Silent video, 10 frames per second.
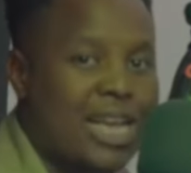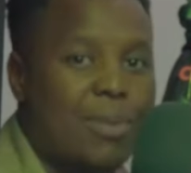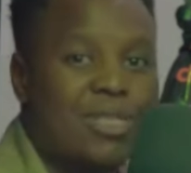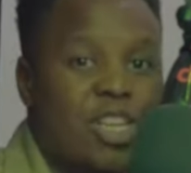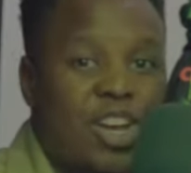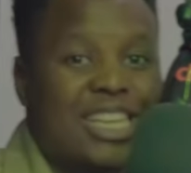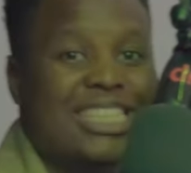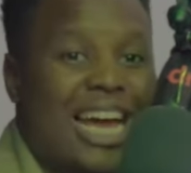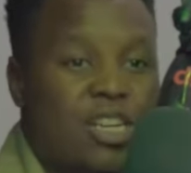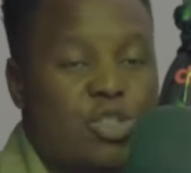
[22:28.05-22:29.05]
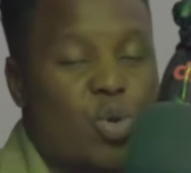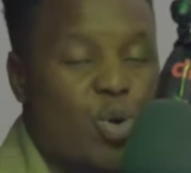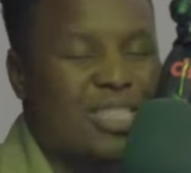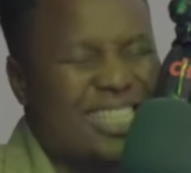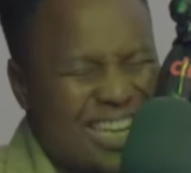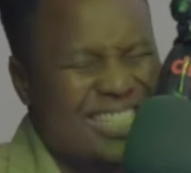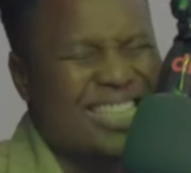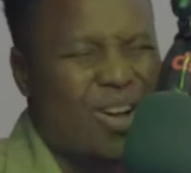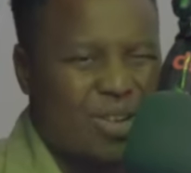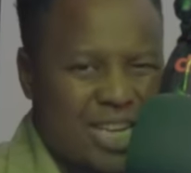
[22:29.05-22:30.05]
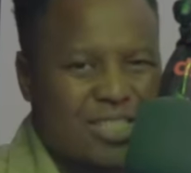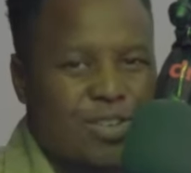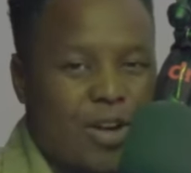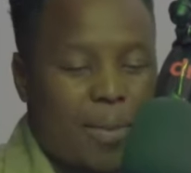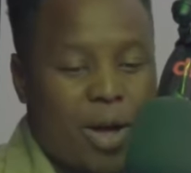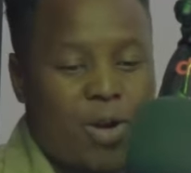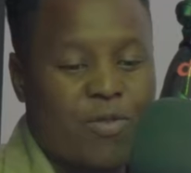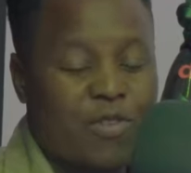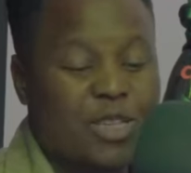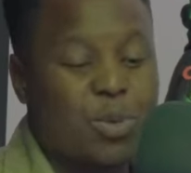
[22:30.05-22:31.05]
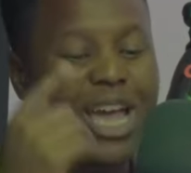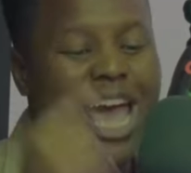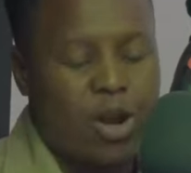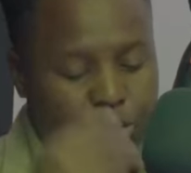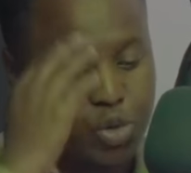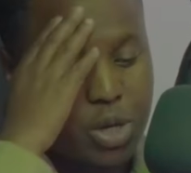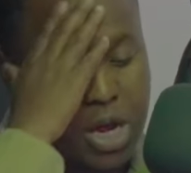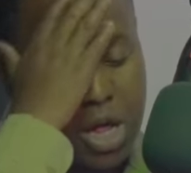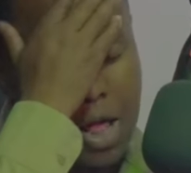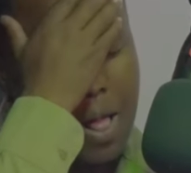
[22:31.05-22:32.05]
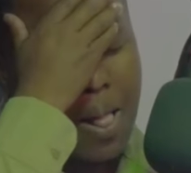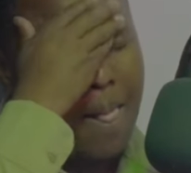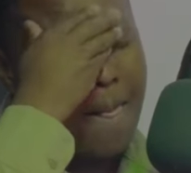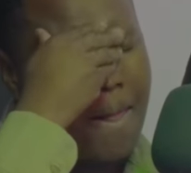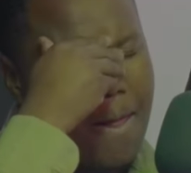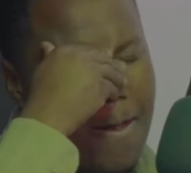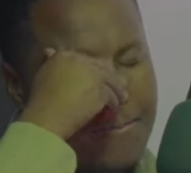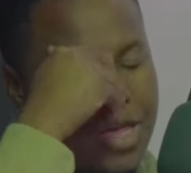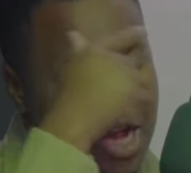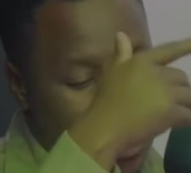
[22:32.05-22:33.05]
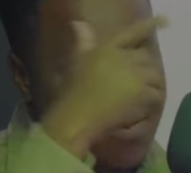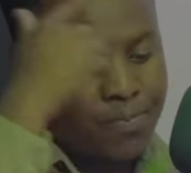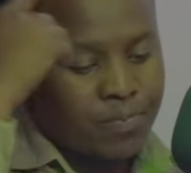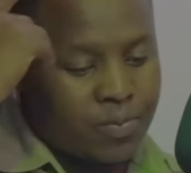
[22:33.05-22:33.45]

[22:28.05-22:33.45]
Cybersonic underscore taster on Instagram and on Facebook and on Twitter. Killer.